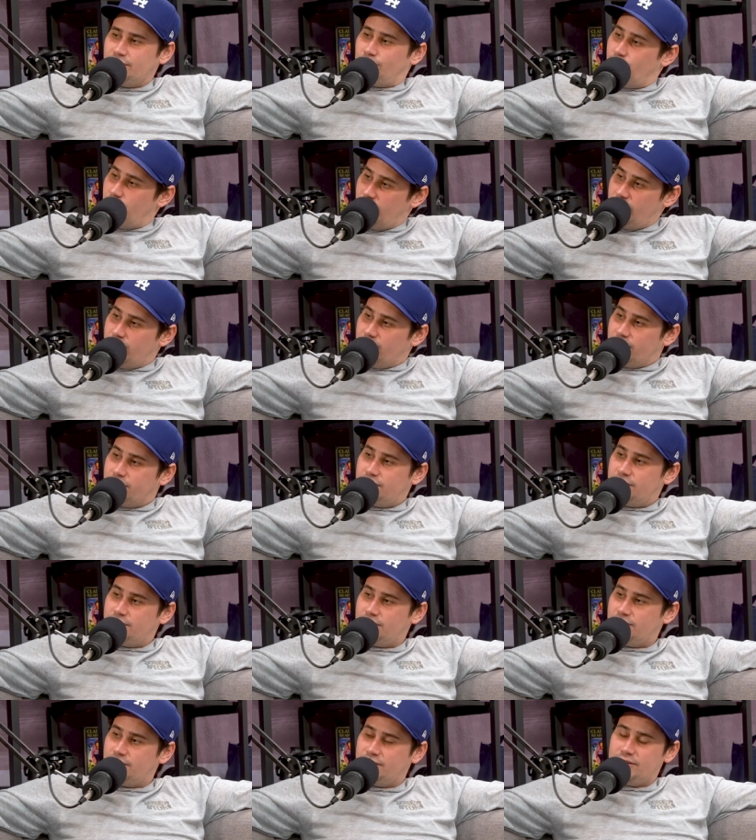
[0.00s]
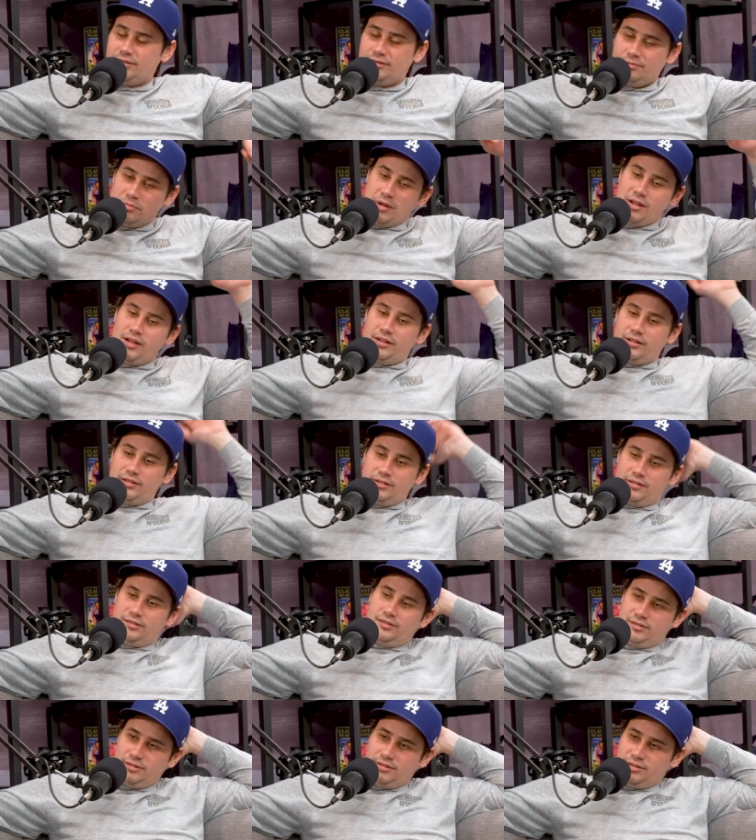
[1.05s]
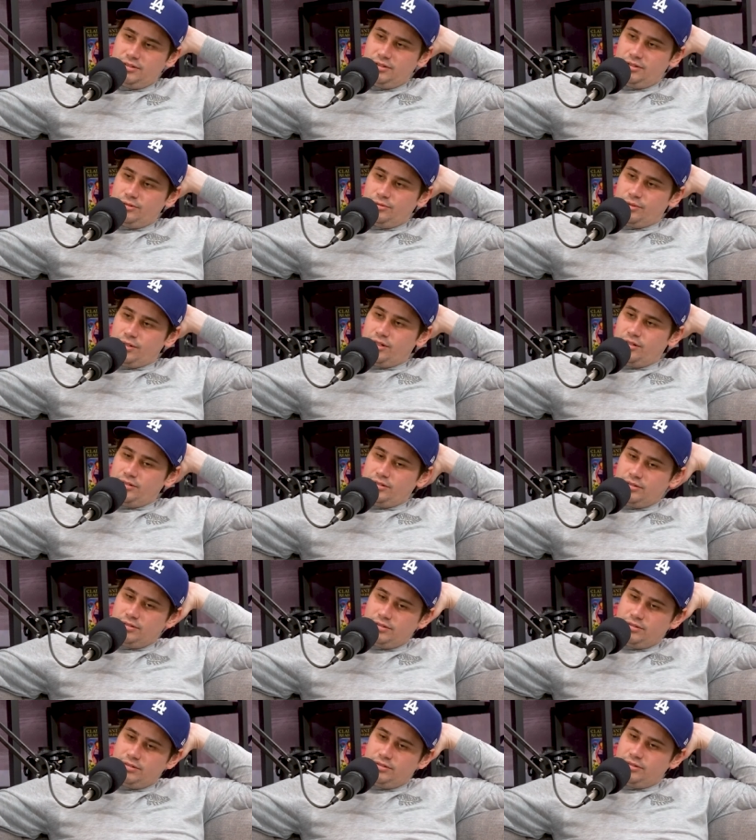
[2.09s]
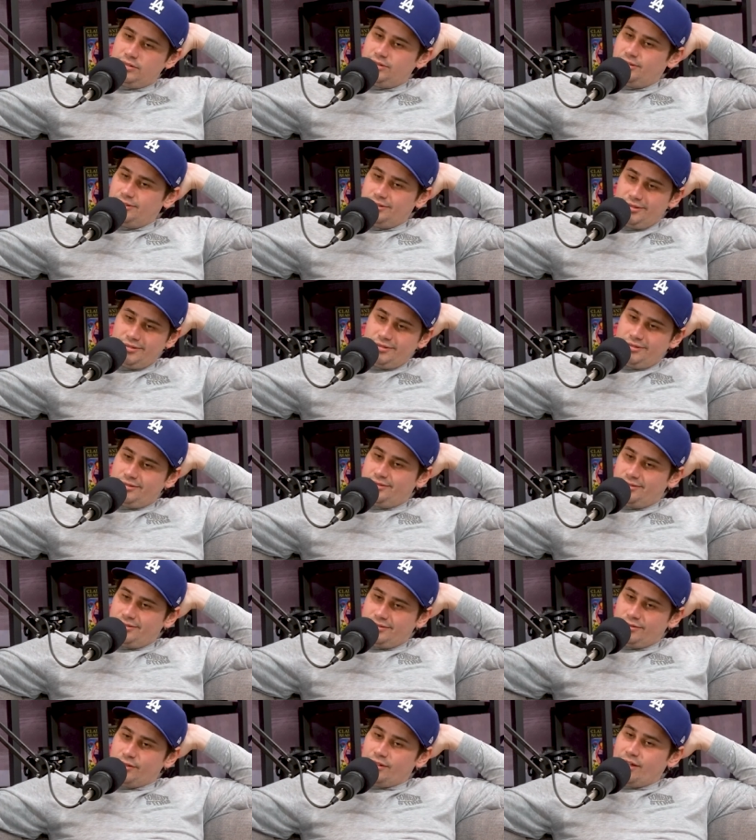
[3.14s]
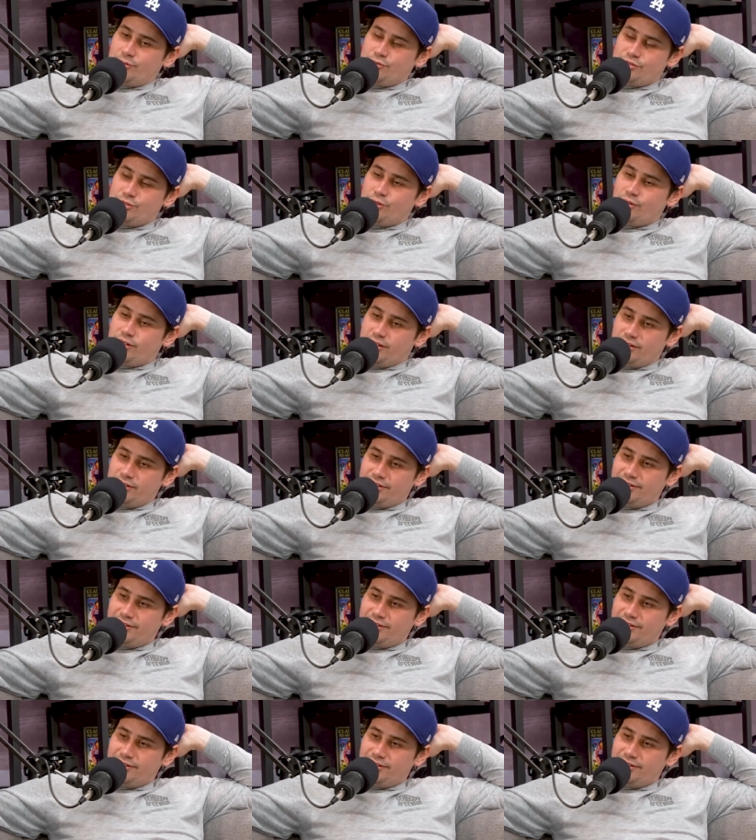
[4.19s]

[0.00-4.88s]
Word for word: Really? Flights, yeah. Man, well, they are always like, well, I was doing it.